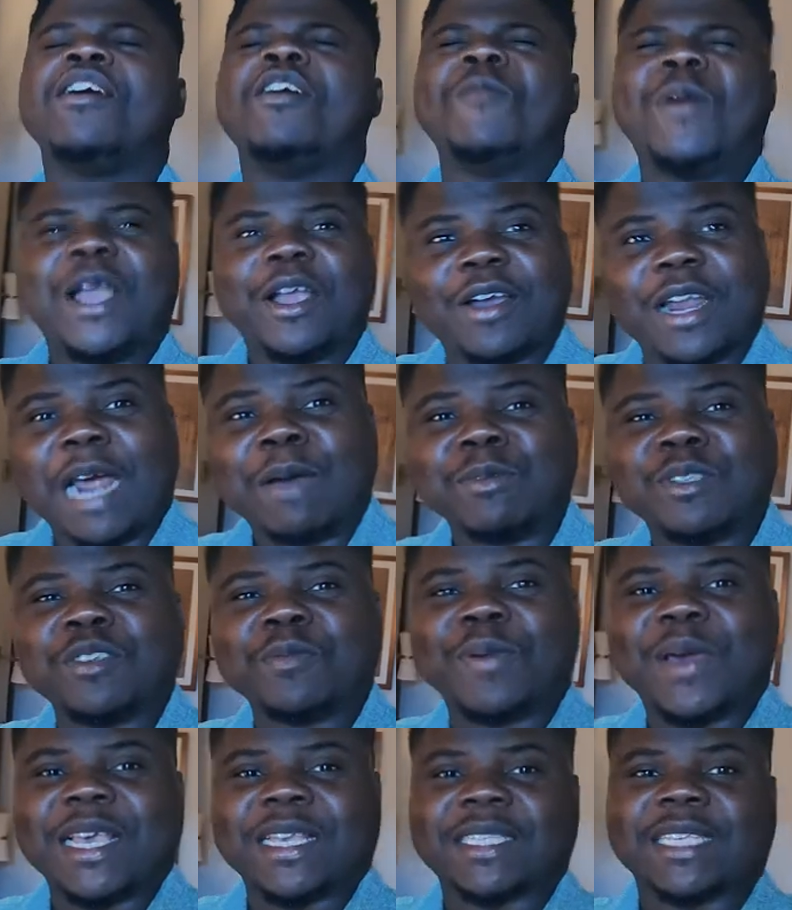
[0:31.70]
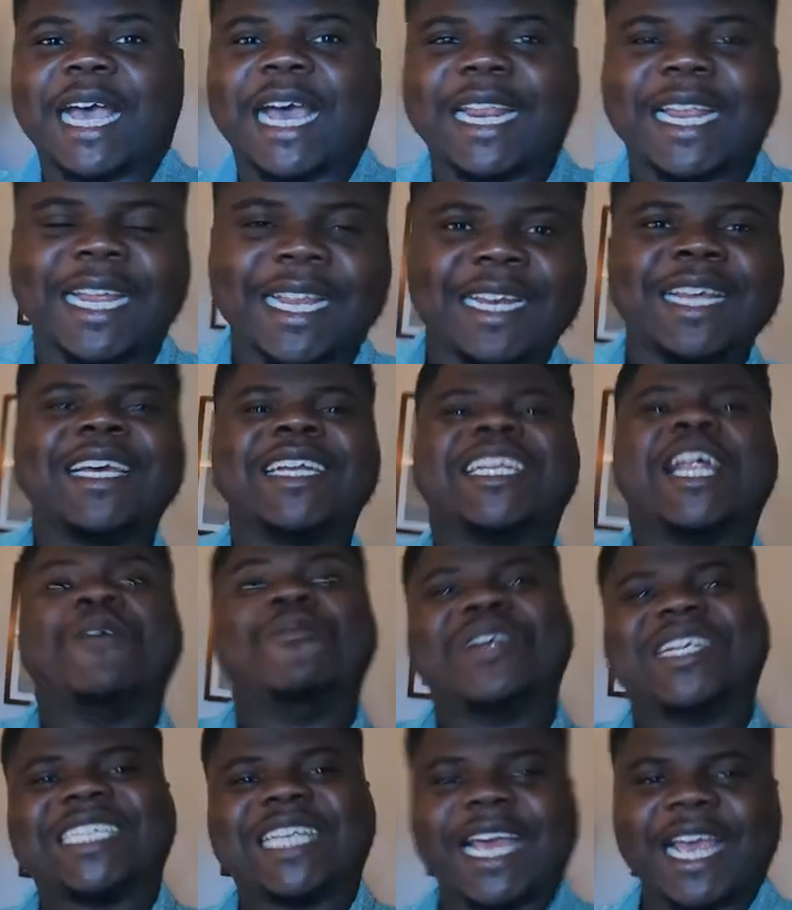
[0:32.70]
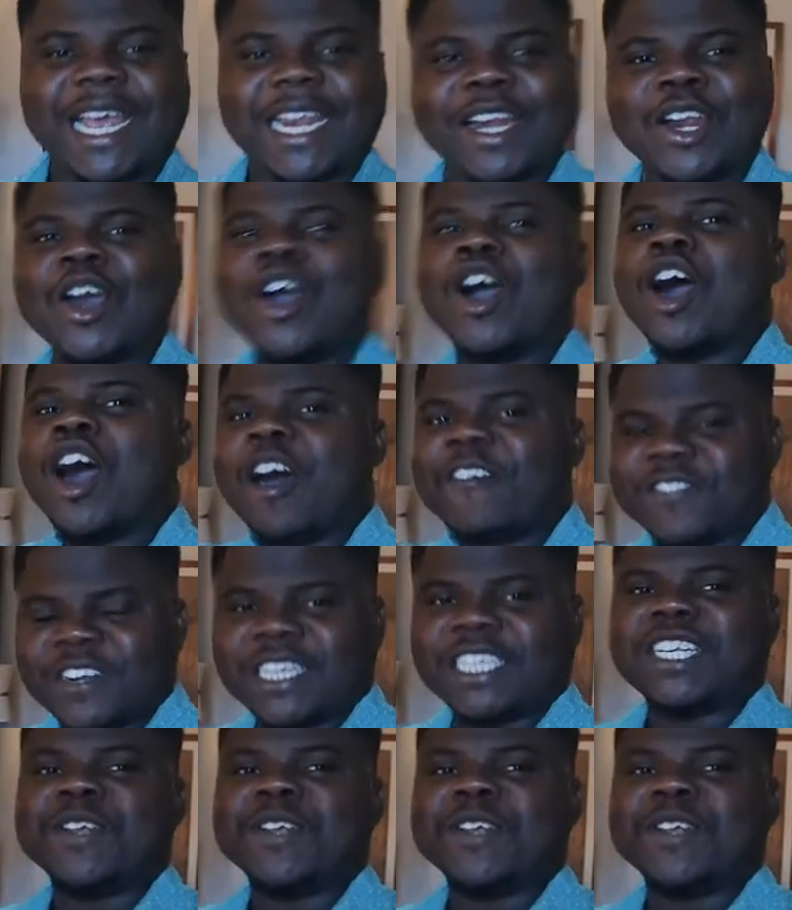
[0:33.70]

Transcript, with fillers: Oh my God, I'm super excited. The return of the